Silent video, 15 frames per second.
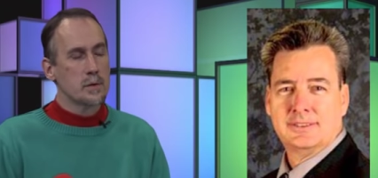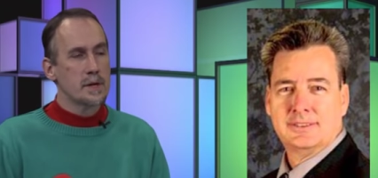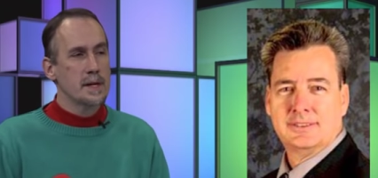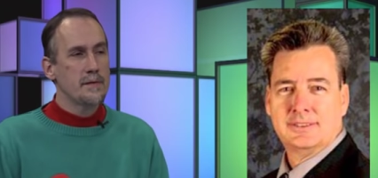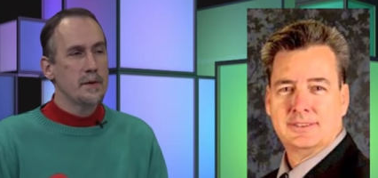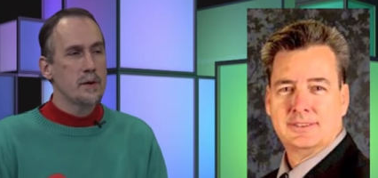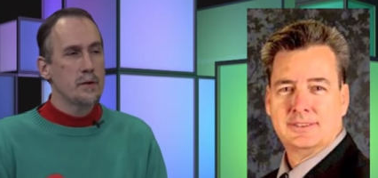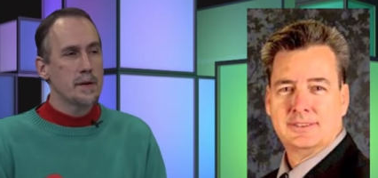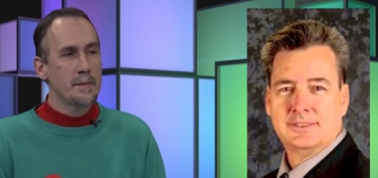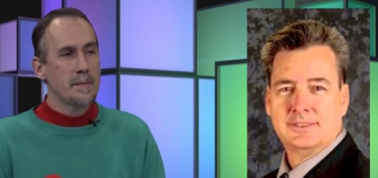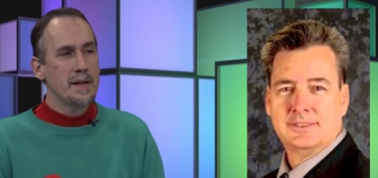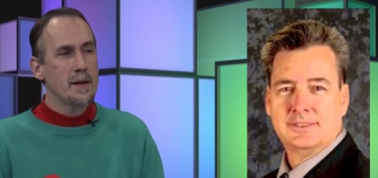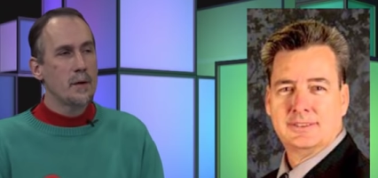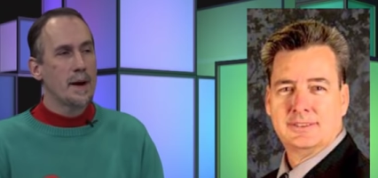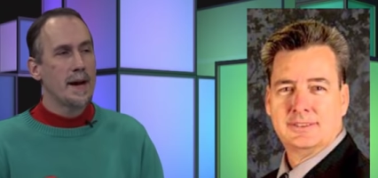Speaker 1: will give you an
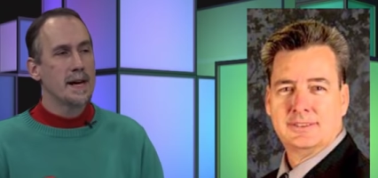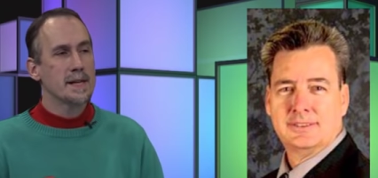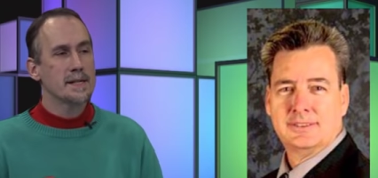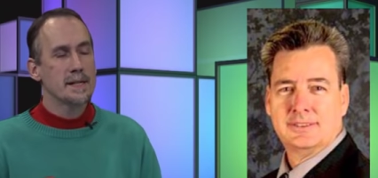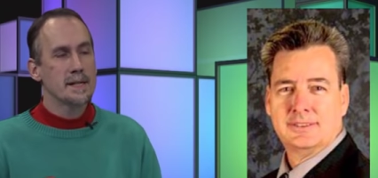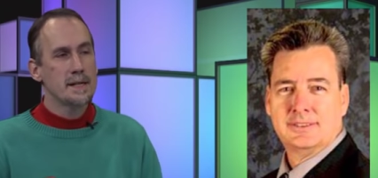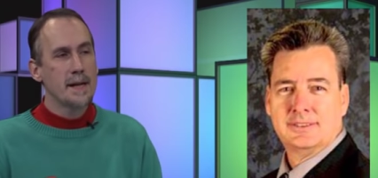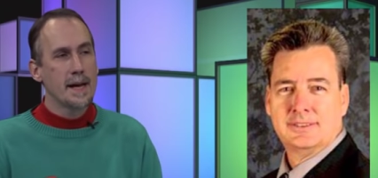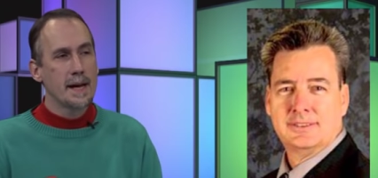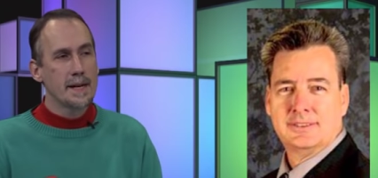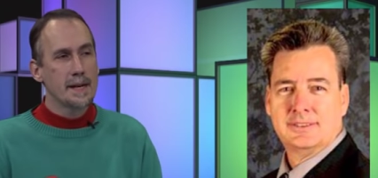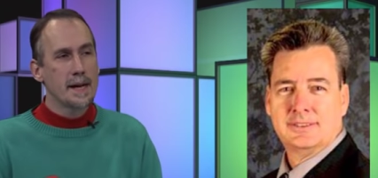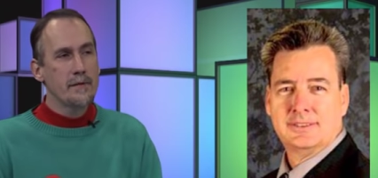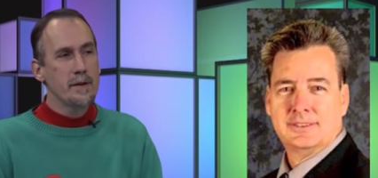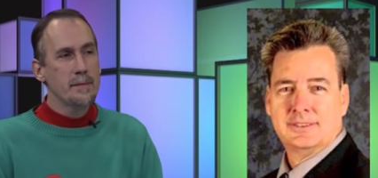amino acid,
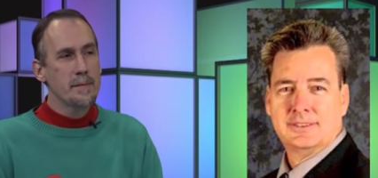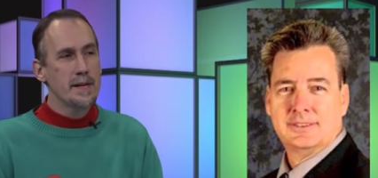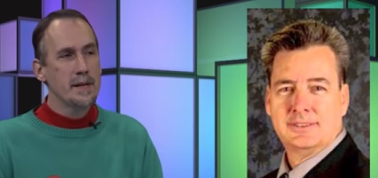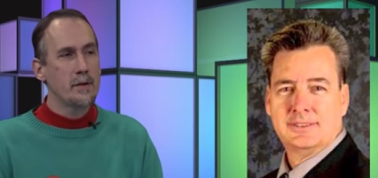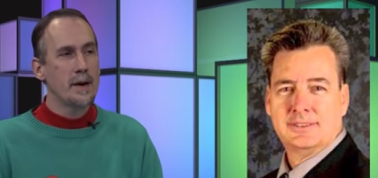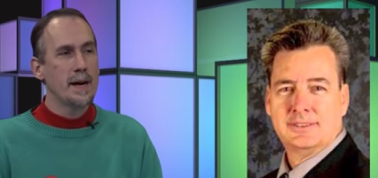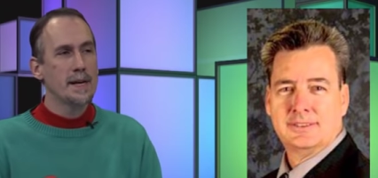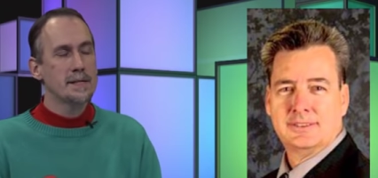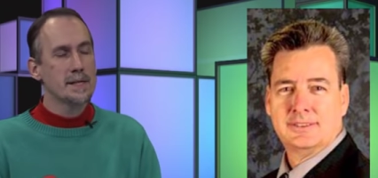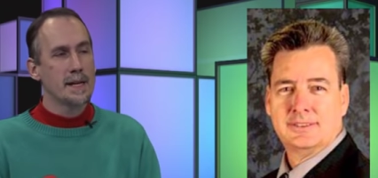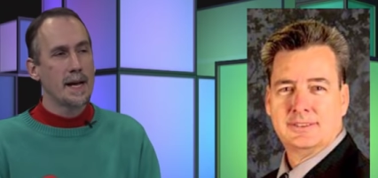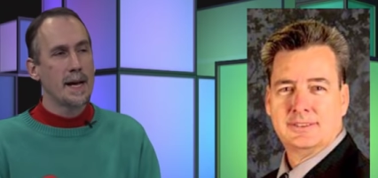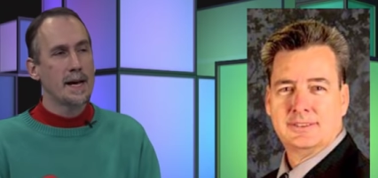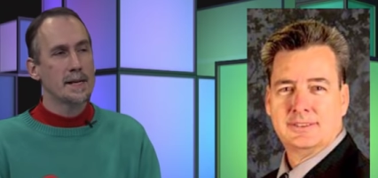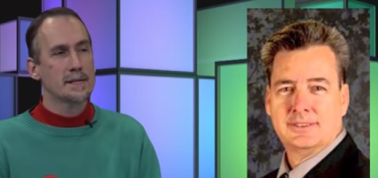and every amino acid
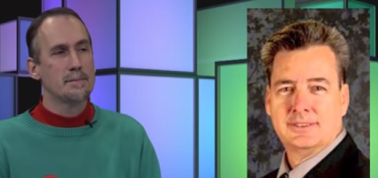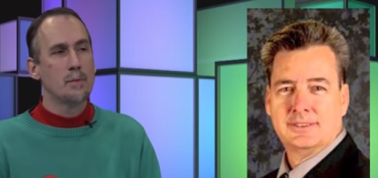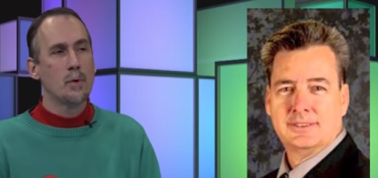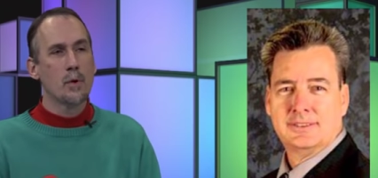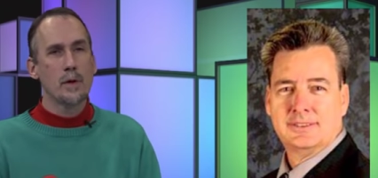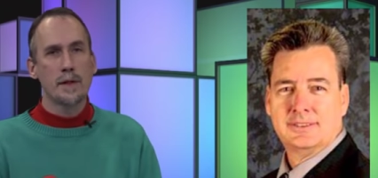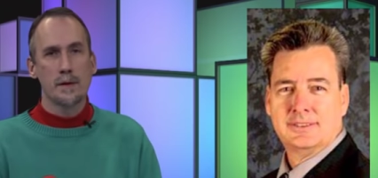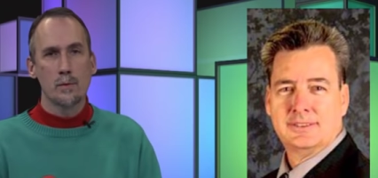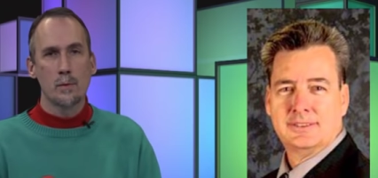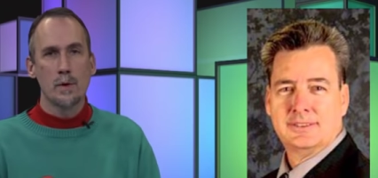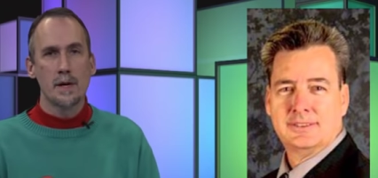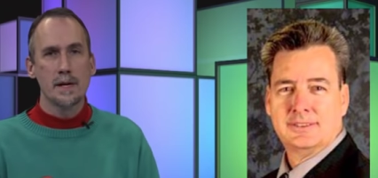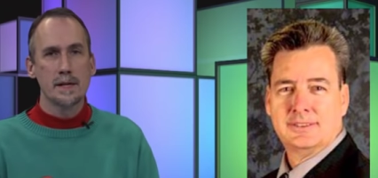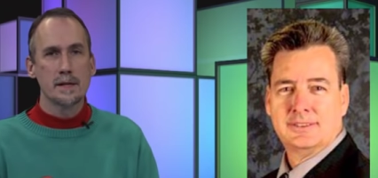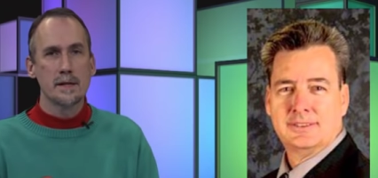has more than
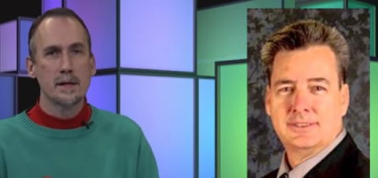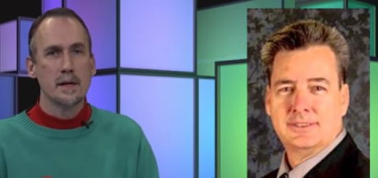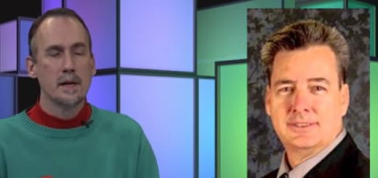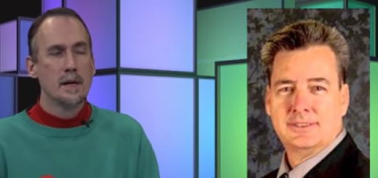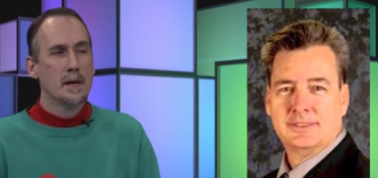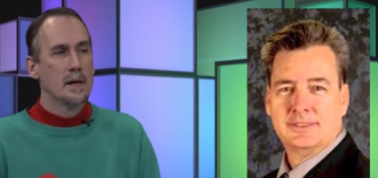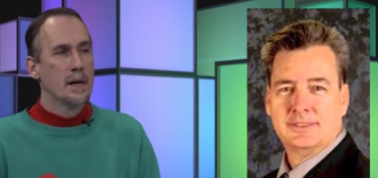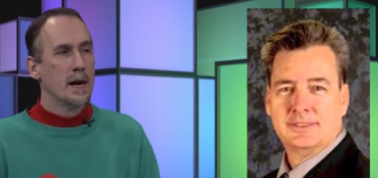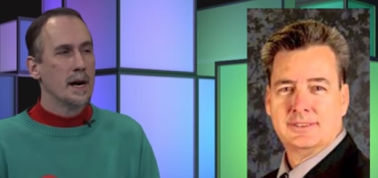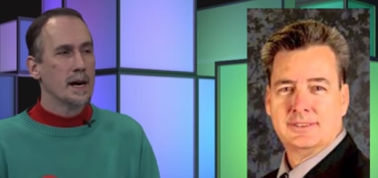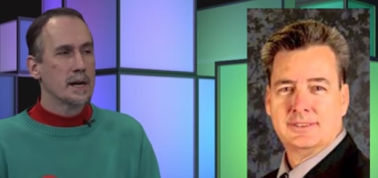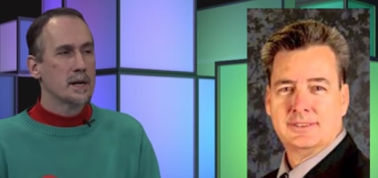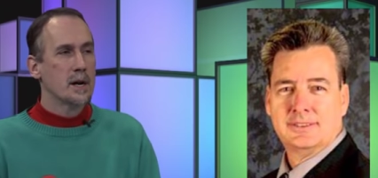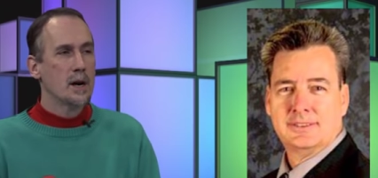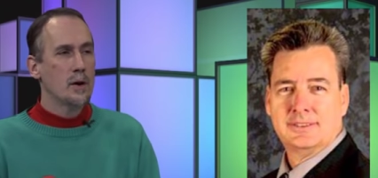one
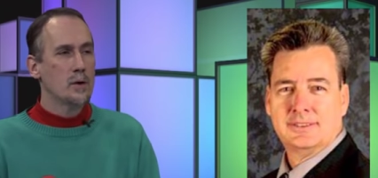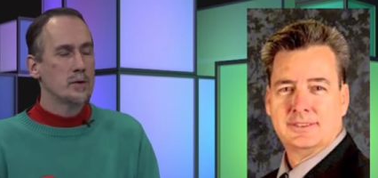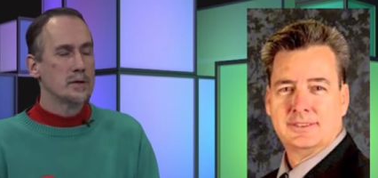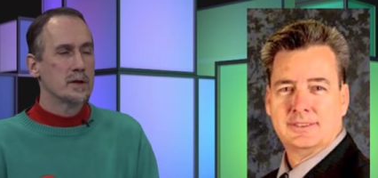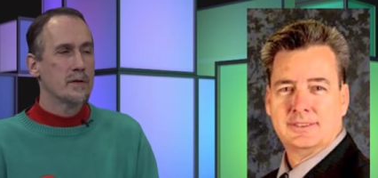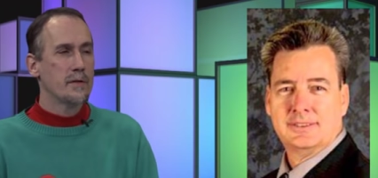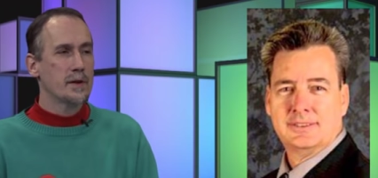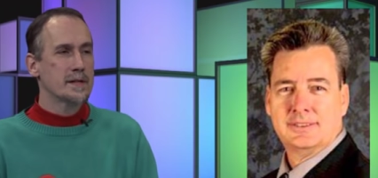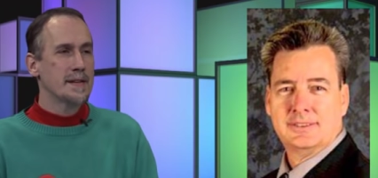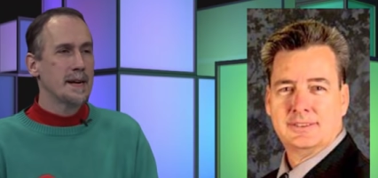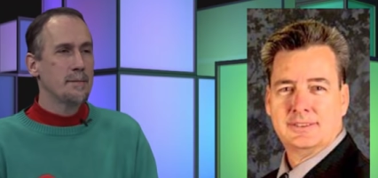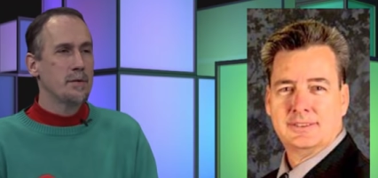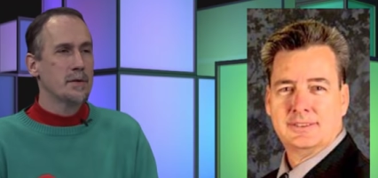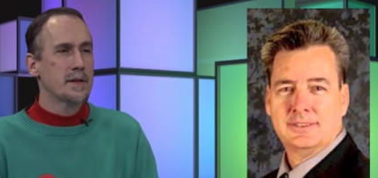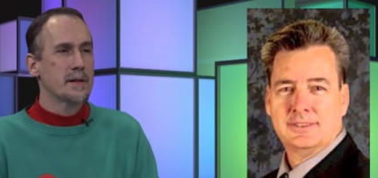code. So, for
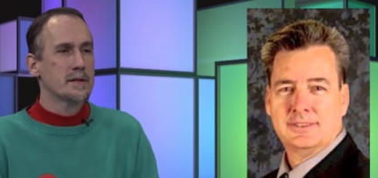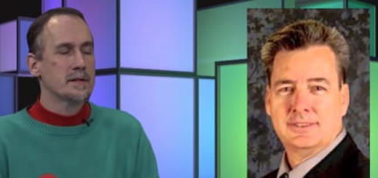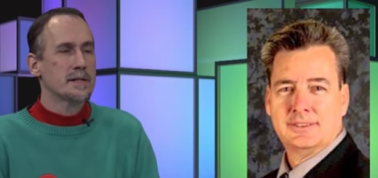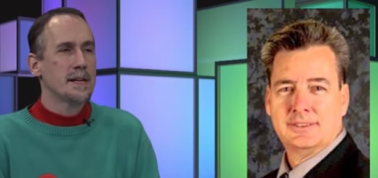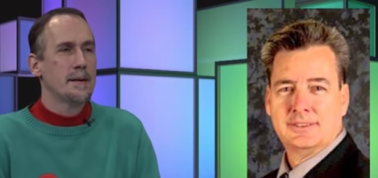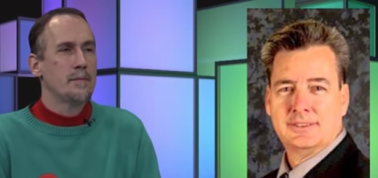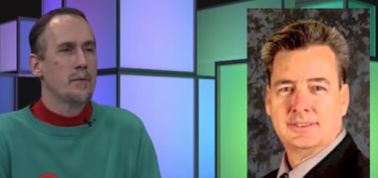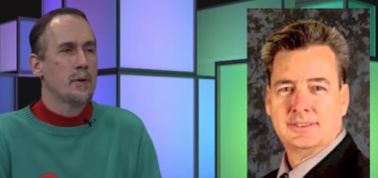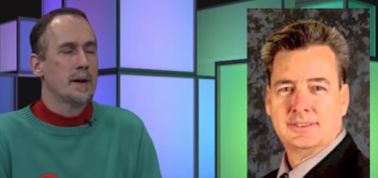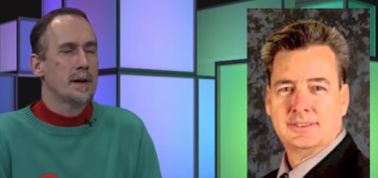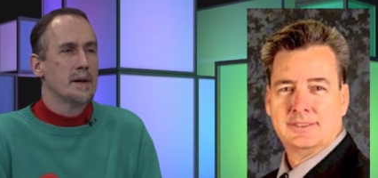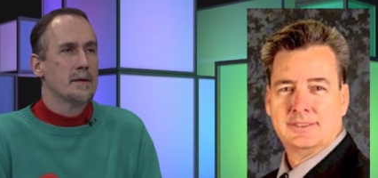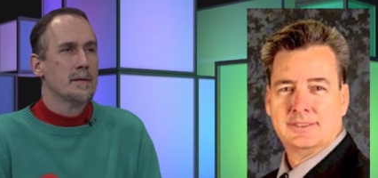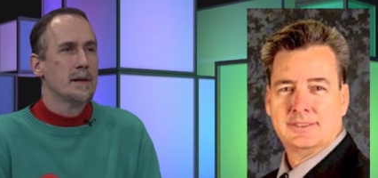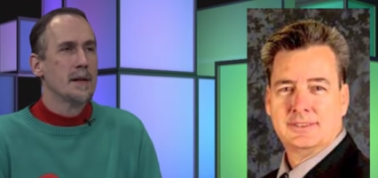example, there's
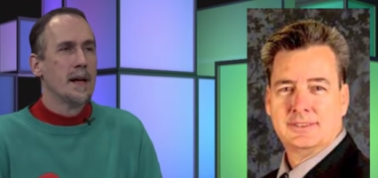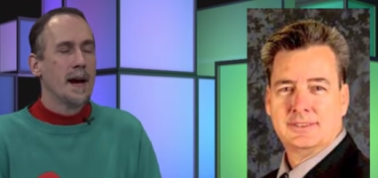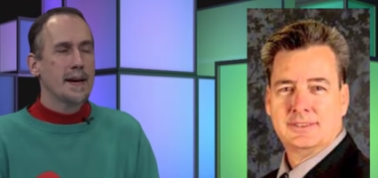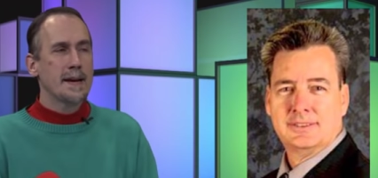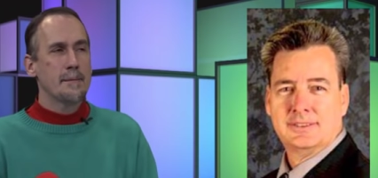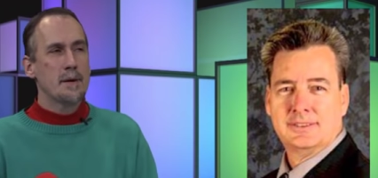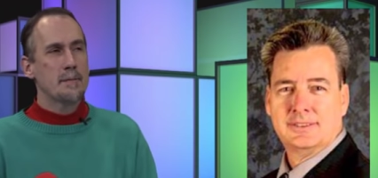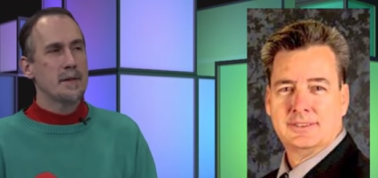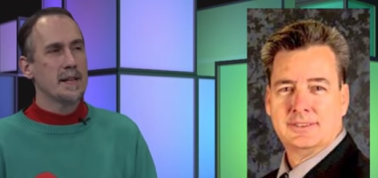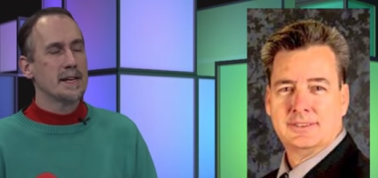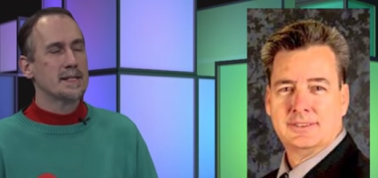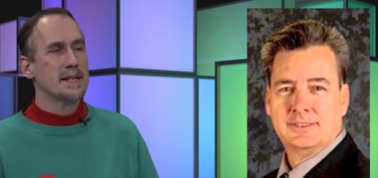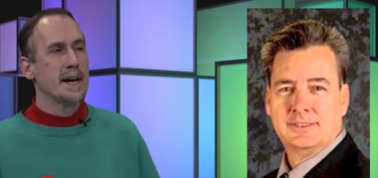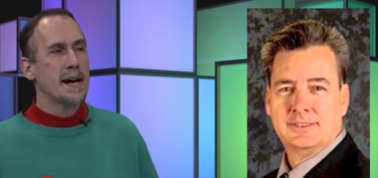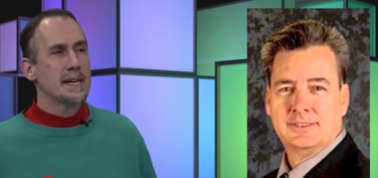somewhere, I can't remember the
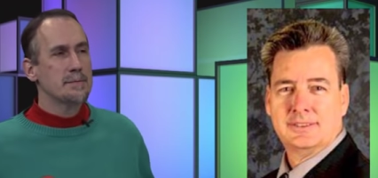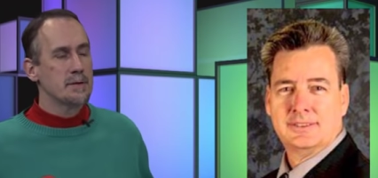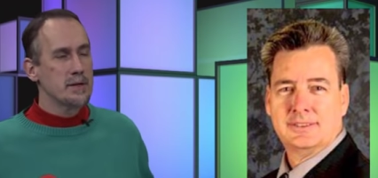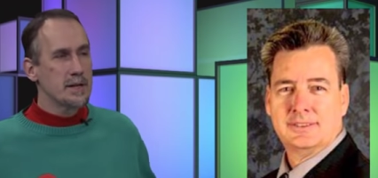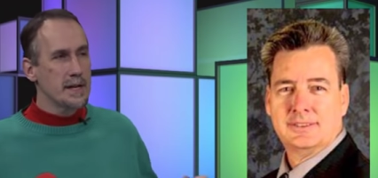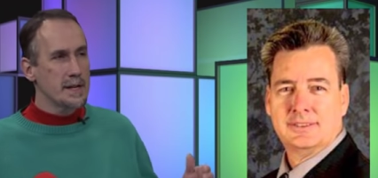exacts, but you